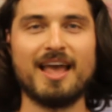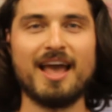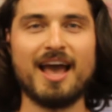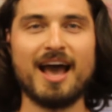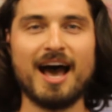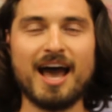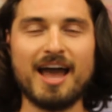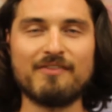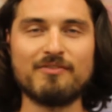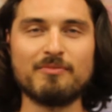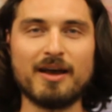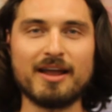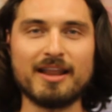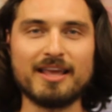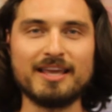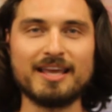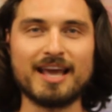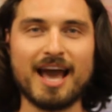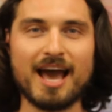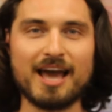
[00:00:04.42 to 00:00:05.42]
Hi
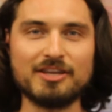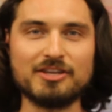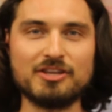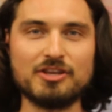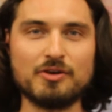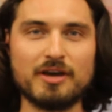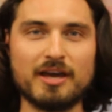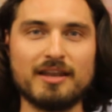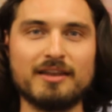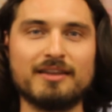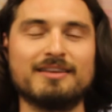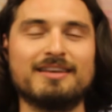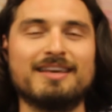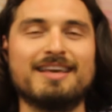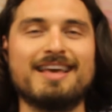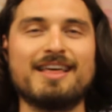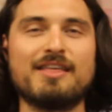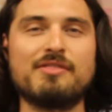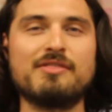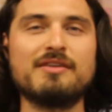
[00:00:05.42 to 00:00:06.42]
everybody, how you doing?
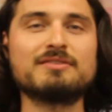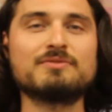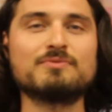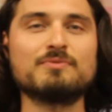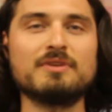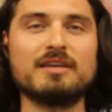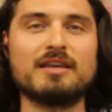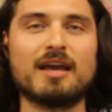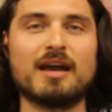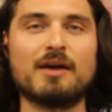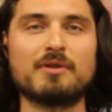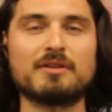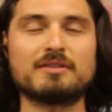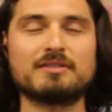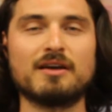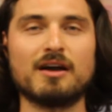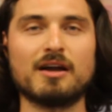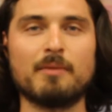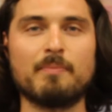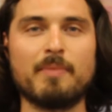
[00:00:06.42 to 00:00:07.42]
This week I want to
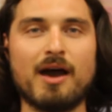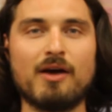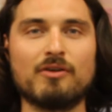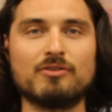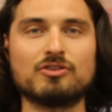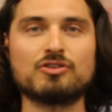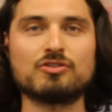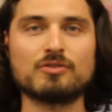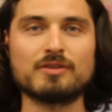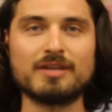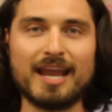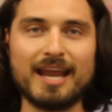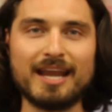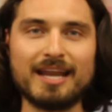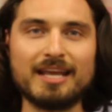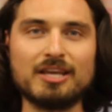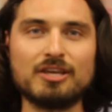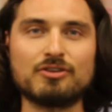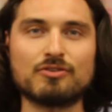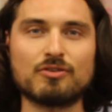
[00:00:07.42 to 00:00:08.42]
talk about
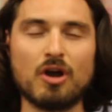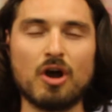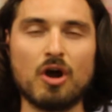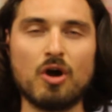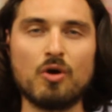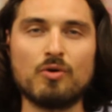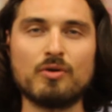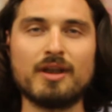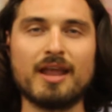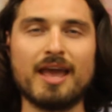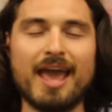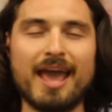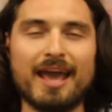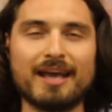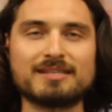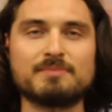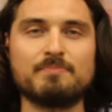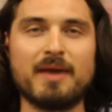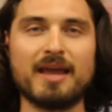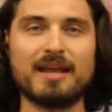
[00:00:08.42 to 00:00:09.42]
creating your own
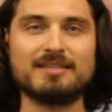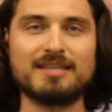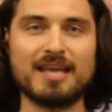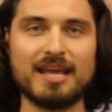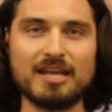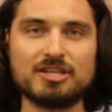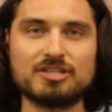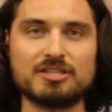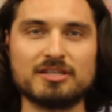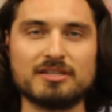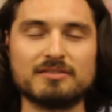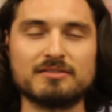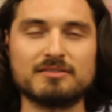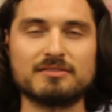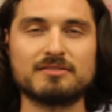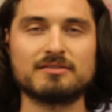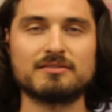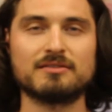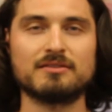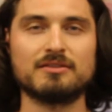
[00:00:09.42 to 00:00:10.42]

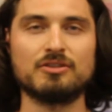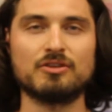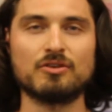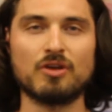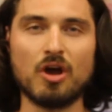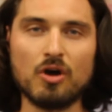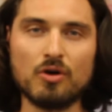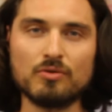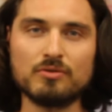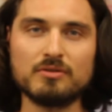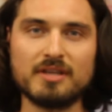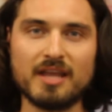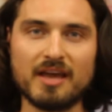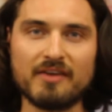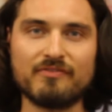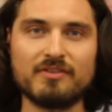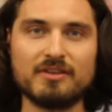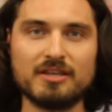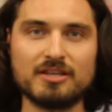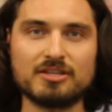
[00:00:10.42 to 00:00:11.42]
expectations, your own
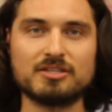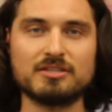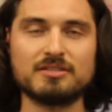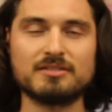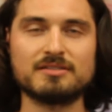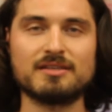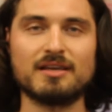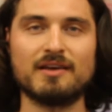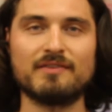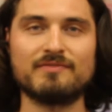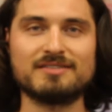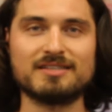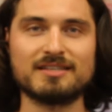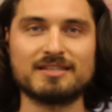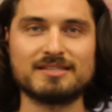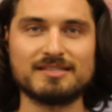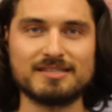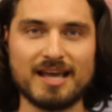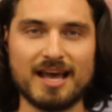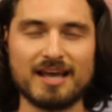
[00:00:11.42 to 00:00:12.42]
definitions of
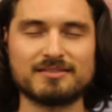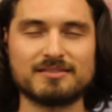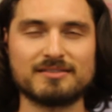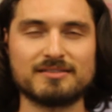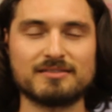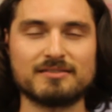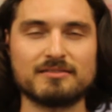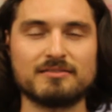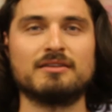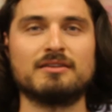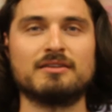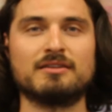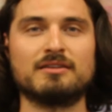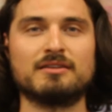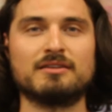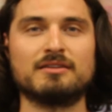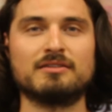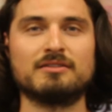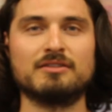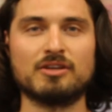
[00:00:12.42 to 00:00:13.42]
success.
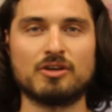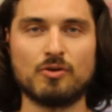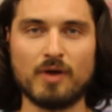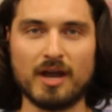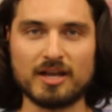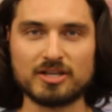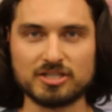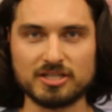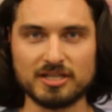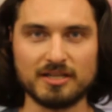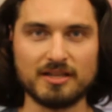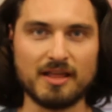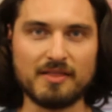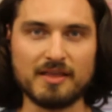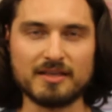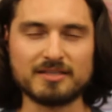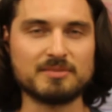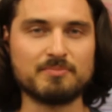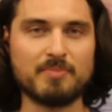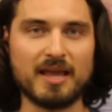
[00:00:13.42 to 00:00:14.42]
The question that
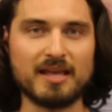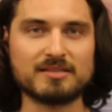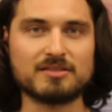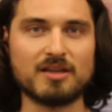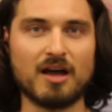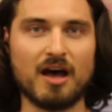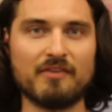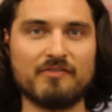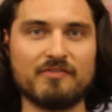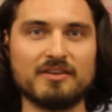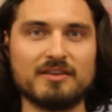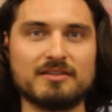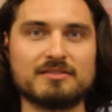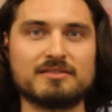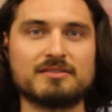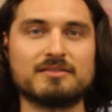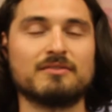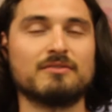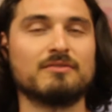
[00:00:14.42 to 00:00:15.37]
this is based off is,